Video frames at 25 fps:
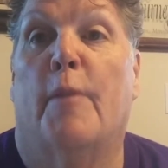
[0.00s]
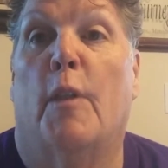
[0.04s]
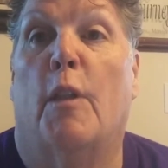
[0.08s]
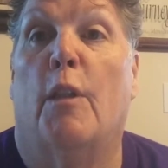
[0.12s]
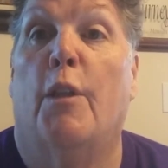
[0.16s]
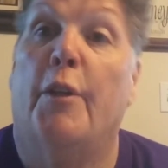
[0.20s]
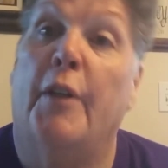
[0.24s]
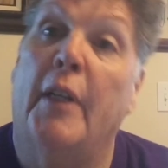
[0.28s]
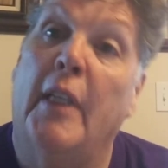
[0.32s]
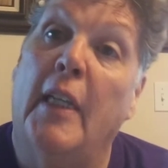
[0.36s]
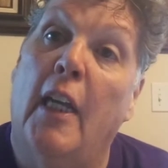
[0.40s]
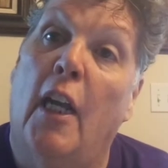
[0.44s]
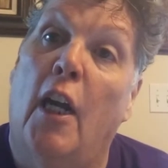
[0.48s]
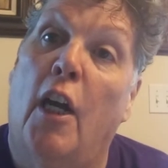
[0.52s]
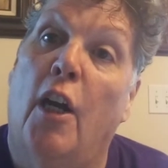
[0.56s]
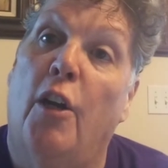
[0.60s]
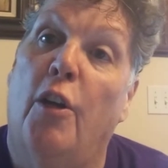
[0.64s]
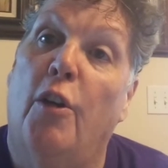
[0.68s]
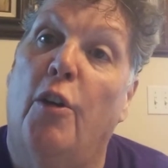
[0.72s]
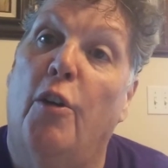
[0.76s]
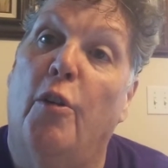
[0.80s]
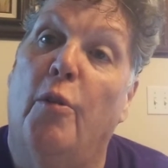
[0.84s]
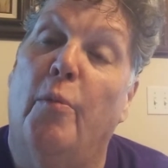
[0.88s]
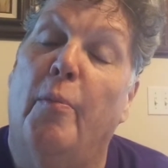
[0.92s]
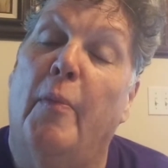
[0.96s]
learning at
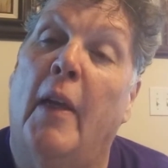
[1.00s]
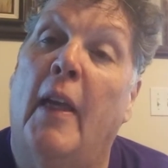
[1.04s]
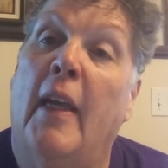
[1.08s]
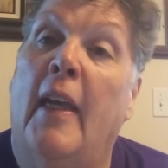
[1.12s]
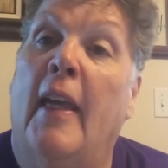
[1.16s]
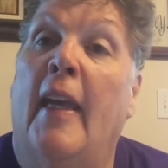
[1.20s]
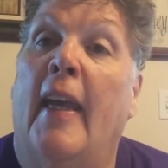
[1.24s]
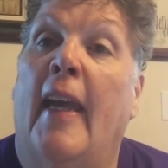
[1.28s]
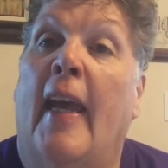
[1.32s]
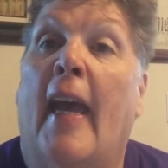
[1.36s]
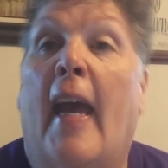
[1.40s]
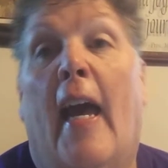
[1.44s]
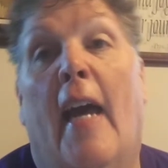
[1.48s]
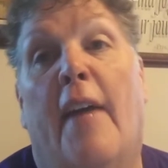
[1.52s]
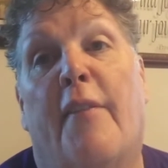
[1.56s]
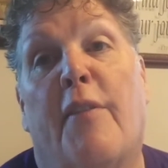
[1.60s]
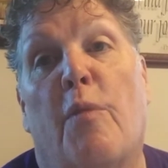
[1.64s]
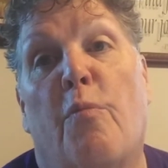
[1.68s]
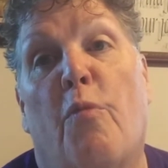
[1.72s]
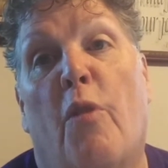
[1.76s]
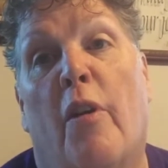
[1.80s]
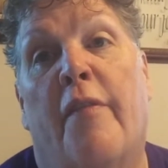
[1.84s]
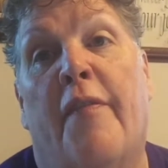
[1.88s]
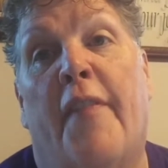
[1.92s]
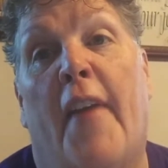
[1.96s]
home, having
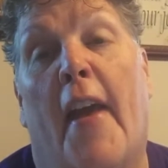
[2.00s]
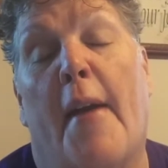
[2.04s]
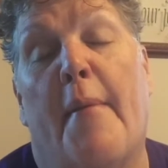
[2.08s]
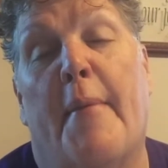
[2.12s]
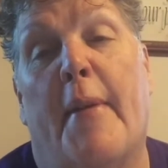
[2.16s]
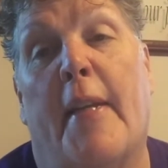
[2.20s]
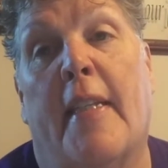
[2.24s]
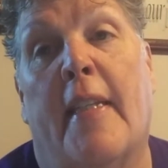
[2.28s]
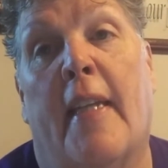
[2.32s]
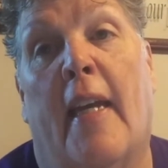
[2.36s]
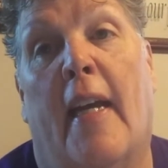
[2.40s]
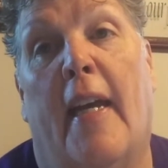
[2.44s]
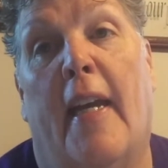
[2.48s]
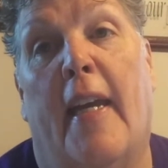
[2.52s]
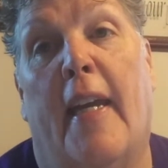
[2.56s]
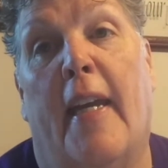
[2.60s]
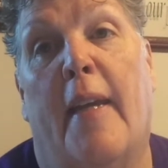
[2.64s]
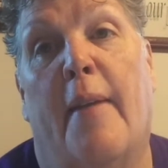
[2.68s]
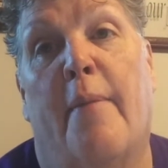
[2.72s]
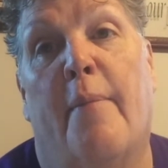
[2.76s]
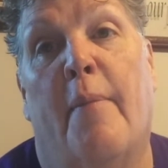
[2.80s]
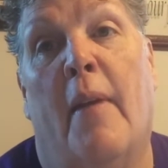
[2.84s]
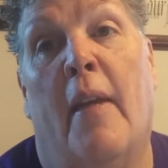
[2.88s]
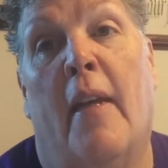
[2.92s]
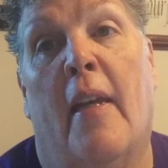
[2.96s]
more family
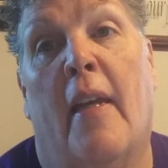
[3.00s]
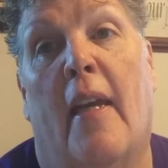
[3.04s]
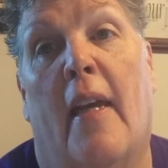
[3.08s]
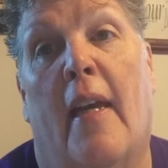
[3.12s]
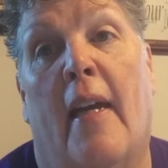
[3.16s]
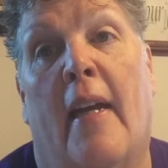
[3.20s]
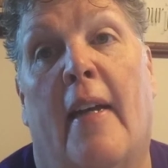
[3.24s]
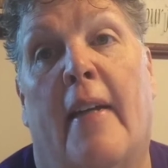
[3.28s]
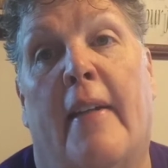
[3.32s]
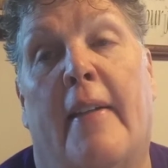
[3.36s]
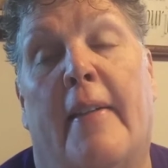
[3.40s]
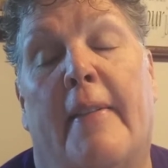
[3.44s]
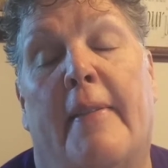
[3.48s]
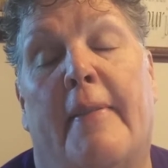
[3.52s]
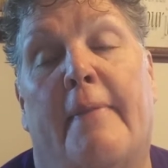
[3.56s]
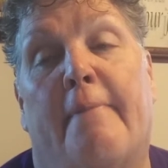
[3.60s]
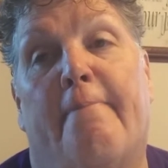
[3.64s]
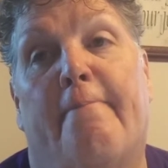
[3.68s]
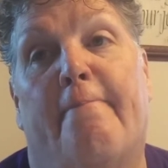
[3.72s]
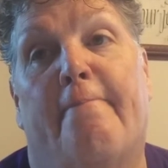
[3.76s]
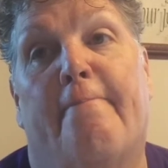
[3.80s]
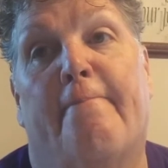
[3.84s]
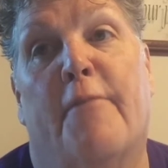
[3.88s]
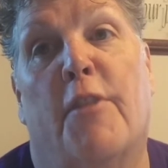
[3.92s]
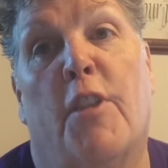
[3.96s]
time.
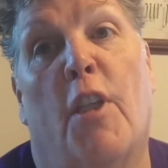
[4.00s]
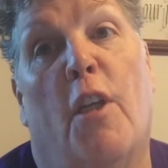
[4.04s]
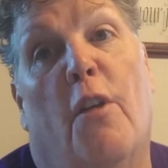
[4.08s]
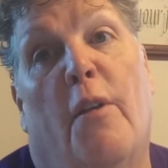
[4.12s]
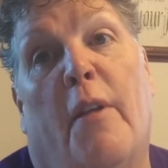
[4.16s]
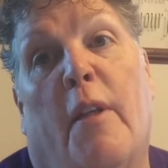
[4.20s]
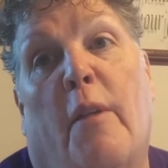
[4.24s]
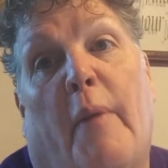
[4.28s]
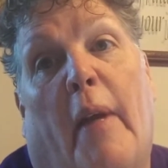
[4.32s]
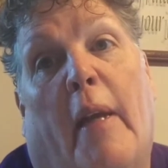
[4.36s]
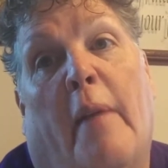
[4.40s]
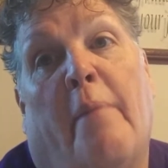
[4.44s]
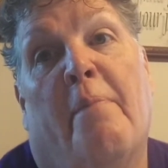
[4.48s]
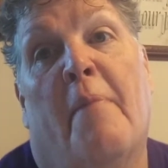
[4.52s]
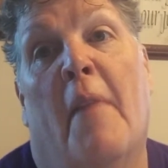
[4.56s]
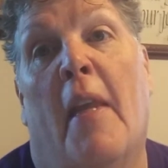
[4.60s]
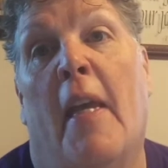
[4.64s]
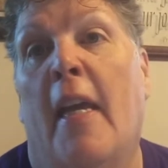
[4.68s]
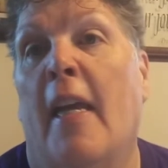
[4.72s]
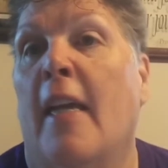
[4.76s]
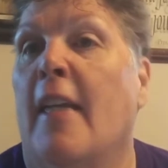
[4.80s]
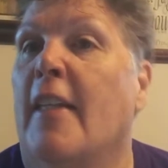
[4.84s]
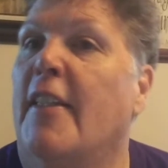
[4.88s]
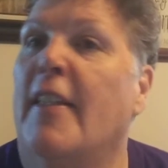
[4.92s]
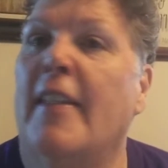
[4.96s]
So anyway,
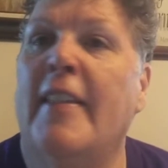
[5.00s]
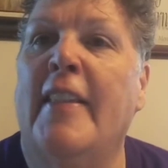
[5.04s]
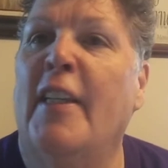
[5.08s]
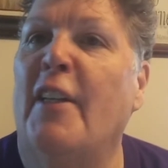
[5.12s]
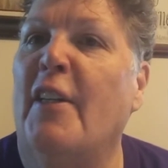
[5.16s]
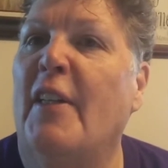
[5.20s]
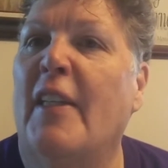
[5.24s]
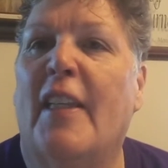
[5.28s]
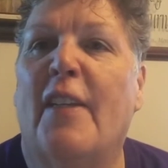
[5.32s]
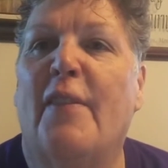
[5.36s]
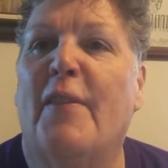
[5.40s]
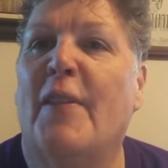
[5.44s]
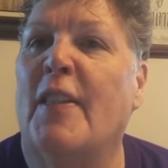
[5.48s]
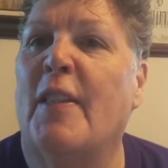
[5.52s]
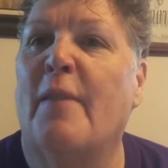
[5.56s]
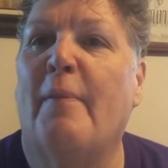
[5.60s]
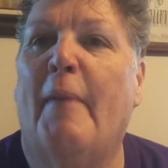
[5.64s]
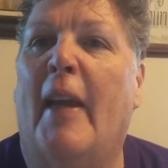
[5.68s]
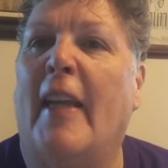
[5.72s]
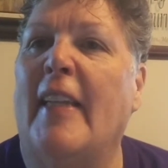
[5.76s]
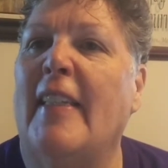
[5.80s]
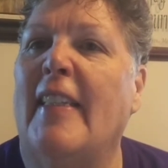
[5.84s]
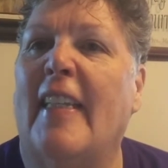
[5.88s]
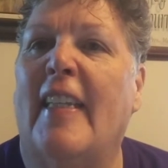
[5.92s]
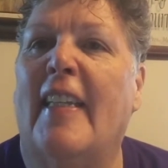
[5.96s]
just here to give you some
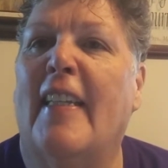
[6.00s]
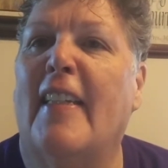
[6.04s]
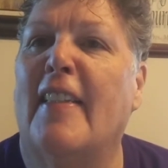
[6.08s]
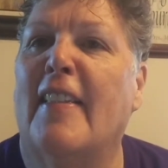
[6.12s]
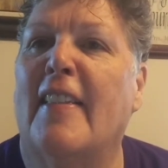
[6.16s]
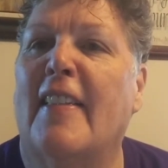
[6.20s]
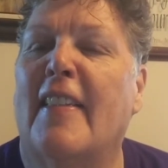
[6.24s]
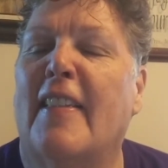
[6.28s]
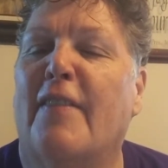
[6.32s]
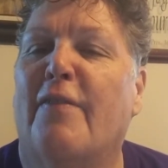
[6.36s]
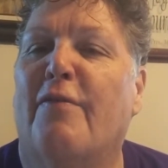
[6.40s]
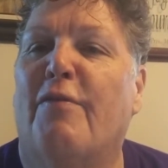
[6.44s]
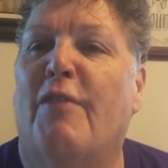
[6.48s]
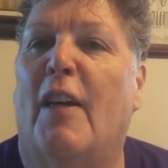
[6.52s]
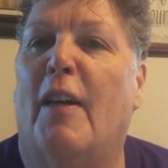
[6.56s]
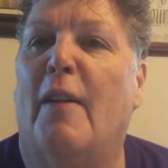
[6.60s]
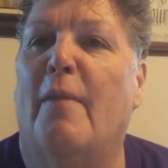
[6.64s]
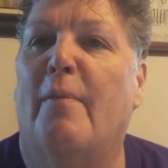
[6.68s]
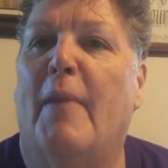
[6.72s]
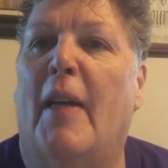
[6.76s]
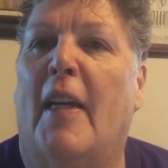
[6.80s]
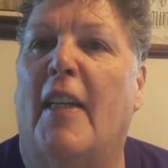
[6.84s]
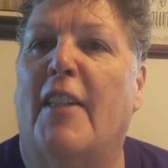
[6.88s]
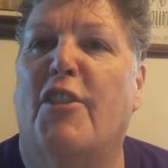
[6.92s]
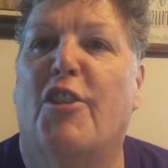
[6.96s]
ideas
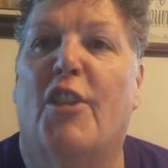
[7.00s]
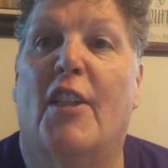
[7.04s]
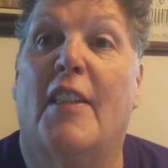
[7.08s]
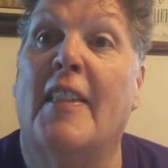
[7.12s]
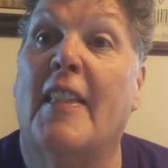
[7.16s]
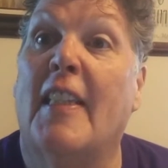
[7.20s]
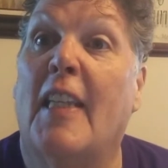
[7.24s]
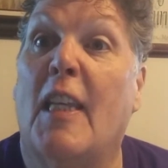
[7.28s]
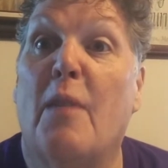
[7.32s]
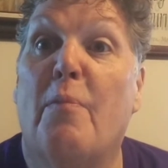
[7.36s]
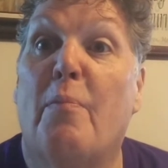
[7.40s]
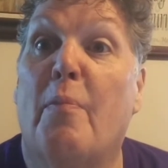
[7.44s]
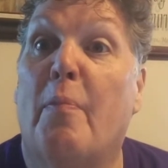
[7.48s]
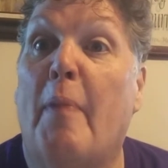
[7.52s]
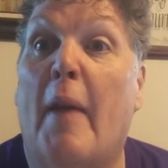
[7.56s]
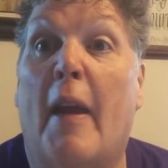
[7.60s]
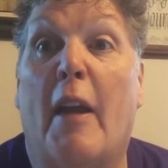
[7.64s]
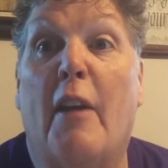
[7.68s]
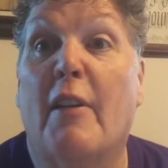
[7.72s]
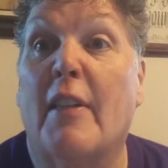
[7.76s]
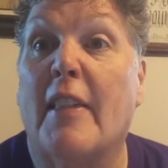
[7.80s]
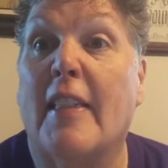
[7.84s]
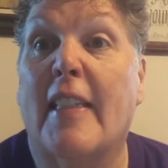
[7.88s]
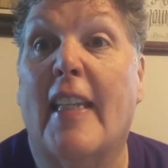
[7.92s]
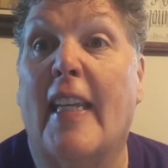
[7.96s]
from Just Keep
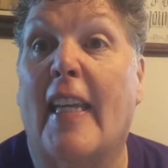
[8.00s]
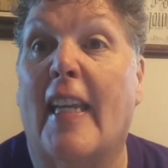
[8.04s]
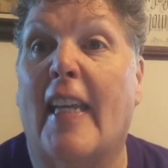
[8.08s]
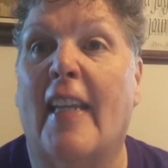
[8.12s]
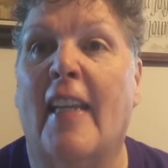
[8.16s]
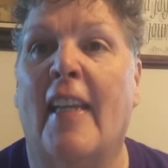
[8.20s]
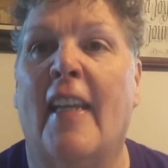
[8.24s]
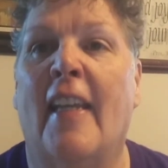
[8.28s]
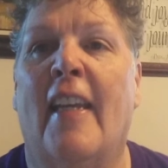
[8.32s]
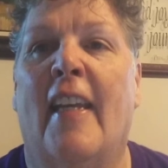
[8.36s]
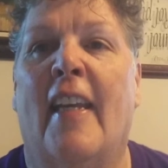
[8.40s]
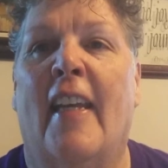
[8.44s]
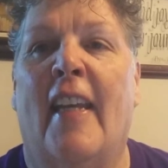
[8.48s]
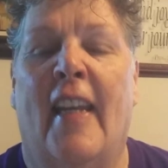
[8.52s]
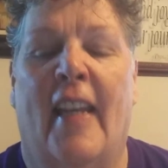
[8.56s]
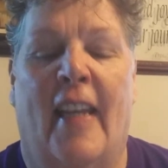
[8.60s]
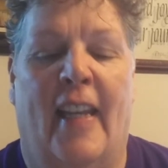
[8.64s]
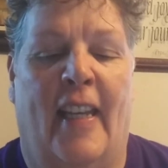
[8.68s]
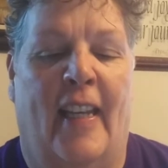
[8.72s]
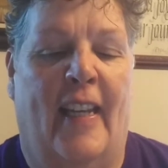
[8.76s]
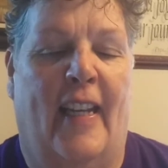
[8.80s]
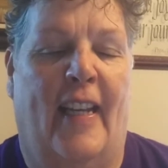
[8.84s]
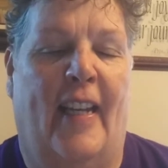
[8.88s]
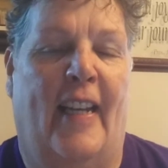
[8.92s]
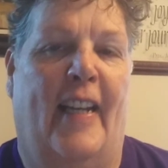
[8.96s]
Parenting.
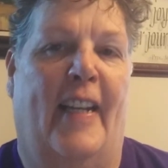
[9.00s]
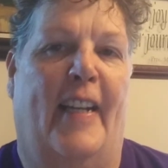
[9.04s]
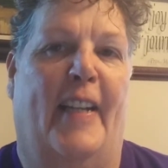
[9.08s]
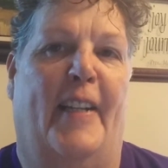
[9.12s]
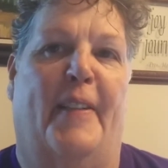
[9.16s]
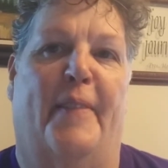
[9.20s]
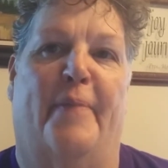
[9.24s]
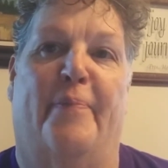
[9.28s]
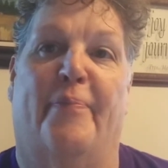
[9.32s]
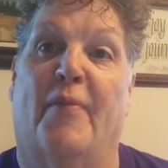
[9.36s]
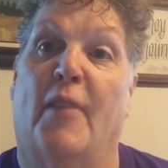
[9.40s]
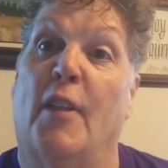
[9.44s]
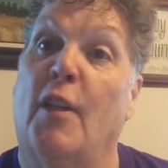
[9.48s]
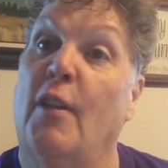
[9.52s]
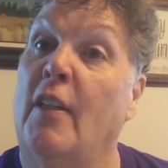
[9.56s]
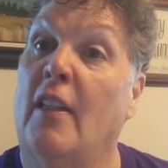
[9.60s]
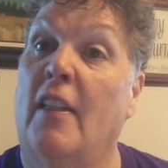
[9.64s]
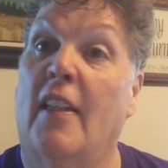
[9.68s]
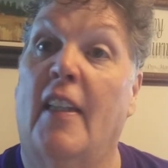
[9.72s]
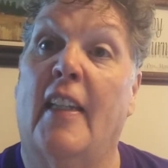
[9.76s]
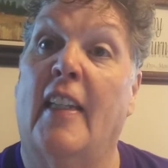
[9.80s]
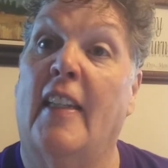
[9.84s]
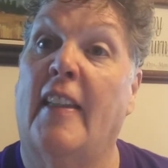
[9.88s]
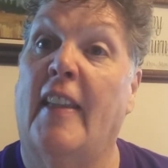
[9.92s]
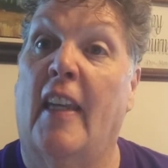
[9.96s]
You can
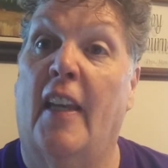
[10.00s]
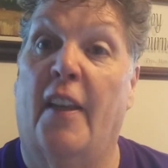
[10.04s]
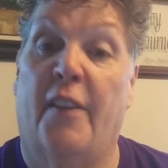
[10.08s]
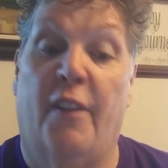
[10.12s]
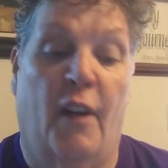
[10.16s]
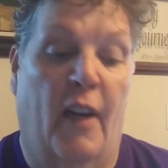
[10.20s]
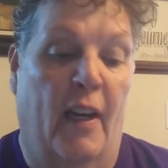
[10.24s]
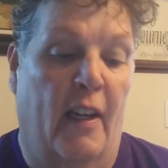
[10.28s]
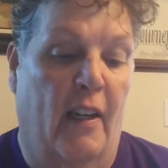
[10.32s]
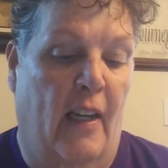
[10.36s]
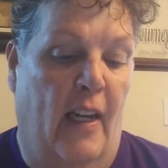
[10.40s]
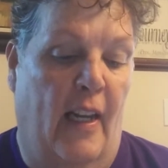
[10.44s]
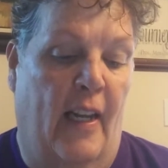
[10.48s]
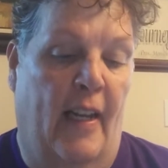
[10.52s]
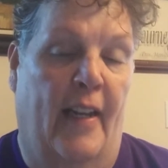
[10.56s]
look at the other,